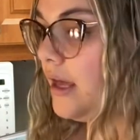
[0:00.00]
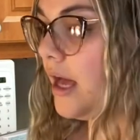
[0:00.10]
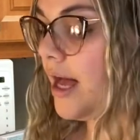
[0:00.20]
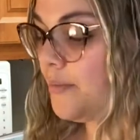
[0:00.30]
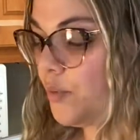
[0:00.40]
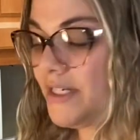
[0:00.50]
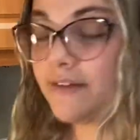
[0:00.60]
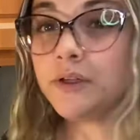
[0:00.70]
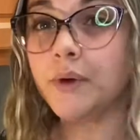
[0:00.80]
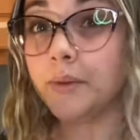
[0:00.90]
but we
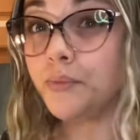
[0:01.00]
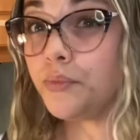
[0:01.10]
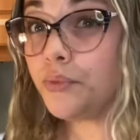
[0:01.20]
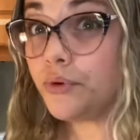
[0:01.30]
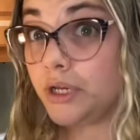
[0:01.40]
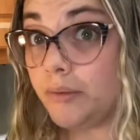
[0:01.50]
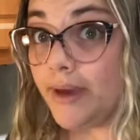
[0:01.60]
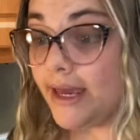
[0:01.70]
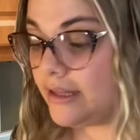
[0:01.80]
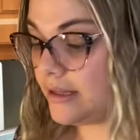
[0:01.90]
definitely want to
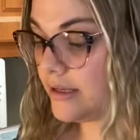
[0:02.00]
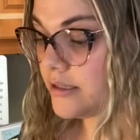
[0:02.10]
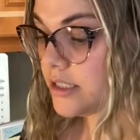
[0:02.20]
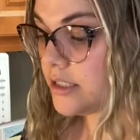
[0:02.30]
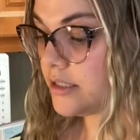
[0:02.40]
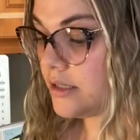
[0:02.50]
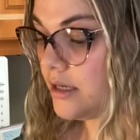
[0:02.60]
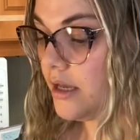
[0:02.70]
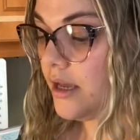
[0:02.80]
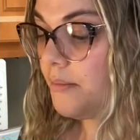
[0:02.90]
pre-bake this
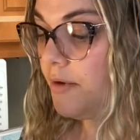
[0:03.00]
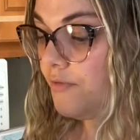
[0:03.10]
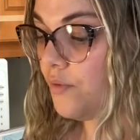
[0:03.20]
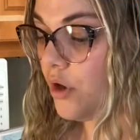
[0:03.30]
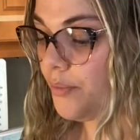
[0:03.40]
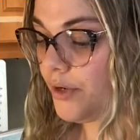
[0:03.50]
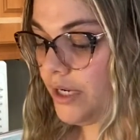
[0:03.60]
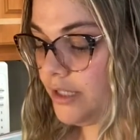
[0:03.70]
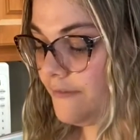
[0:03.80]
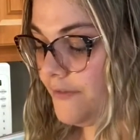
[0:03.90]
before
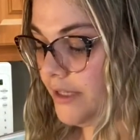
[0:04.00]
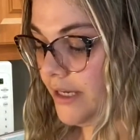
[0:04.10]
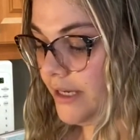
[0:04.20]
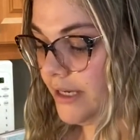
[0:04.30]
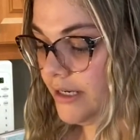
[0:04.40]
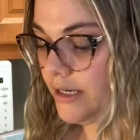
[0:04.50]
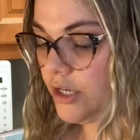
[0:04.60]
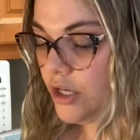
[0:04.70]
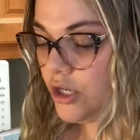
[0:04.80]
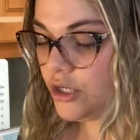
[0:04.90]
putting the filling in
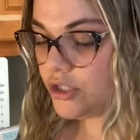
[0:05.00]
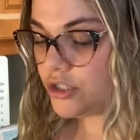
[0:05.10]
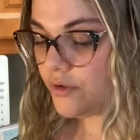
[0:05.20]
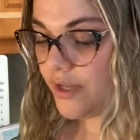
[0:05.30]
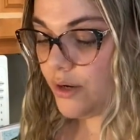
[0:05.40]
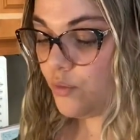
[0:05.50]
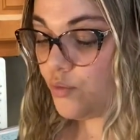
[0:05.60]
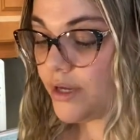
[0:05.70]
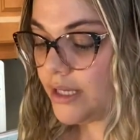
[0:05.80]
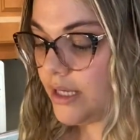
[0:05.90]
so that it
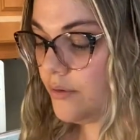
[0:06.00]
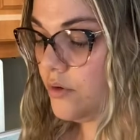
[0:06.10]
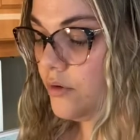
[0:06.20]
really